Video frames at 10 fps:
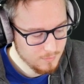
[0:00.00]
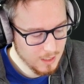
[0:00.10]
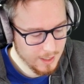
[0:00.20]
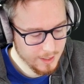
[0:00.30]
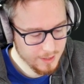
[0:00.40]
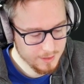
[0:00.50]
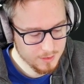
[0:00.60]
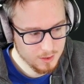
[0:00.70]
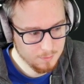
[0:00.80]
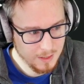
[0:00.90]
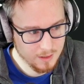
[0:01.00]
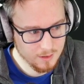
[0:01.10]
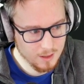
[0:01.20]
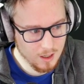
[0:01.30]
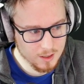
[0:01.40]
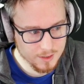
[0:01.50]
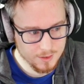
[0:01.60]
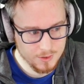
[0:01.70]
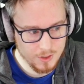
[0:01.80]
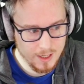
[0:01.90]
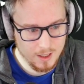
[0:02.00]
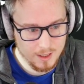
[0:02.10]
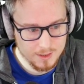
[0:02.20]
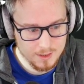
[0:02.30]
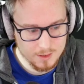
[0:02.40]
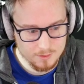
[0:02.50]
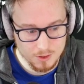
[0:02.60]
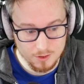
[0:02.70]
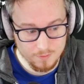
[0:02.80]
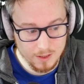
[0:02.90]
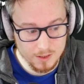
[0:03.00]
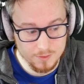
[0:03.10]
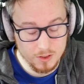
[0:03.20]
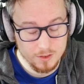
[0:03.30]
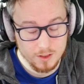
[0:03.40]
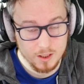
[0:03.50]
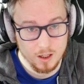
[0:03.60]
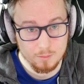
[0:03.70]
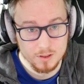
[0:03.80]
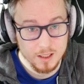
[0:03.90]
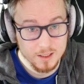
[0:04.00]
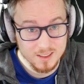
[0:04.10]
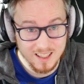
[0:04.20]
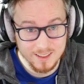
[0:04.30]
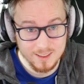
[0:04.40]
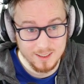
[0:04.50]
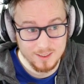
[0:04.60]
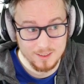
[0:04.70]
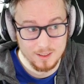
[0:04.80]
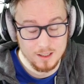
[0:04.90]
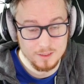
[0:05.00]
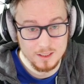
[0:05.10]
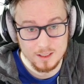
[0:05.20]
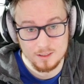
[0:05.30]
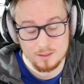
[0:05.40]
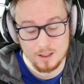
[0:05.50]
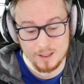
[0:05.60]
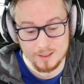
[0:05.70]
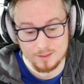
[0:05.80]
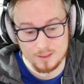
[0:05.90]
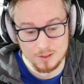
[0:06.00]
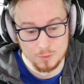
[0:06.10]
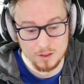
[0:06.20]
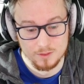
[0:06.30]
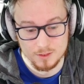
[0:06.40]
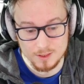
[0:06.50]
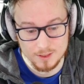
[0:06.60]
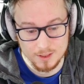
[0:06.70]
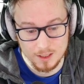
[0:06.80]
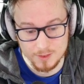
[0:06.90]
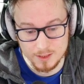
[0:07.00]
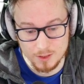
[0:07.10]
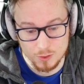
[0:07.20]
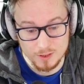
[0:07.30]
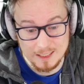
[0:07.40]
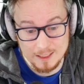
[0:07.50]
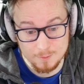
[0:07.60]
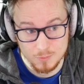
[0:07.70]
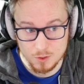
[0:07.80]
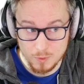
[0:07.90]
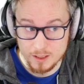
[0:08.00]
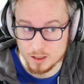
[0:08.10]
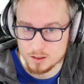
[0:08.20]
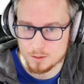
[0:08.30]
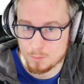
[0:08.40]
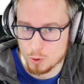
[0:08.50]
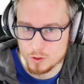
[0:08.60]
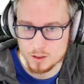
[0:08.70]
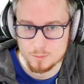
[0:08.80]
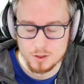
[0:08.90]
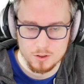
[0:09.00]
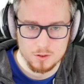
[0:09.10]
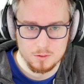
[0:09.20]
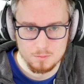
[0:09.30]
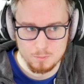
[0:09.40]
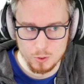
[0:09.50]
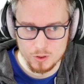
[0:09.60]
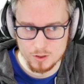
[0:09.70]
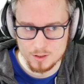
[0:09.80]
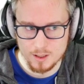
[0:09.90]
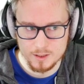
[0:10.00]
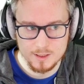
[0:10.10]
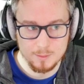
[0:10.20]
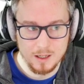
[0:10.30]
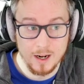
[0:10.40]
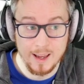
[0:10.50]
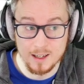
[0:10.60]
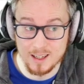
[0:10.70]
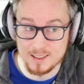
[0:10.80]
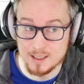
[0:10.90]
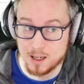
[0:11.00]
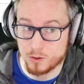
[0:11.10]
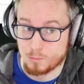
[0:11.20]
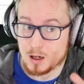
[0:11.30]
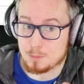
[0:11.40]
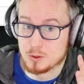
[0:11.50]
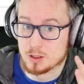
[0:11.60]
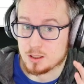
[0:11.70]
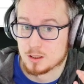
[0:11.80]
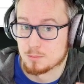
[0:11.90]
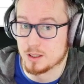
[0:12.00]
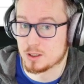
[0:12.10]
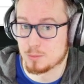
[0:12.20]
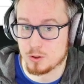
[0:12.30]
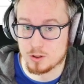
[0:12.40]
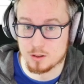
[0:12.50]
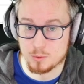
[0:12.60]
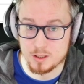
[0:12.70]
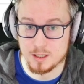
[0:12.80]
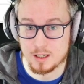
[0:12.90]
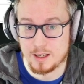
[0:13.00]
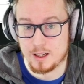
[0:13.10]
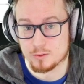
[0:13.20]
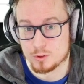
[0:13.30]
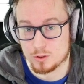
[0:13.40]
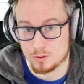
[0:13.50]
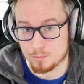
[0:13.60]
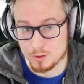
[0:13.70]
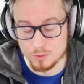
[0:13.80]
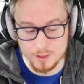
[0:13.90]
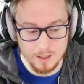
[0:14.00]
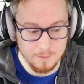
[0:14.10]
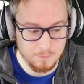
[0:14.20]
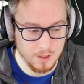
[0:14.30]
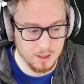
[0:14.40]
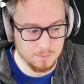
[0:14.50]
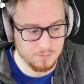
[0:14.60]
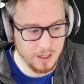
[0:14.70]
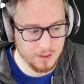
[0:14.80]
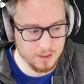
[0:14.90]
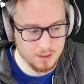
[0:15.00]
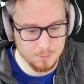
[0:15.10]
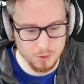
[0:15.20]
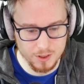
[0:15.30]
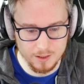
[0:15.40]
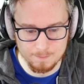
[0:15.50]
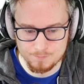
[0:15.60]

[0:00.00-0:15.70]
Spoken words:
I spent college analyzing just very, very, very complicated data sets and loving it. And that's one of the reasons that I really enjoy games and why I got into poker, because poker is largely about analyzing how a population plays poker and working out how to abuse that, how to exploit it.